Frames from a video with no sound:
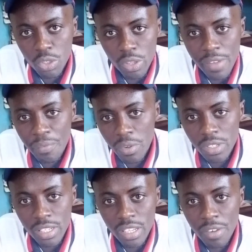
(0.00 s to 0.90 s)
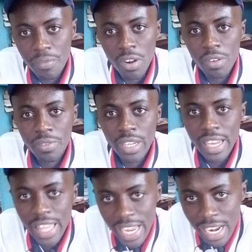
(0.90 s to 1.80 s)
also the forces involved
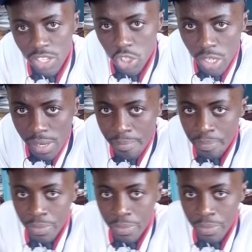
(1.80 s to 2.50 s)
and the energy.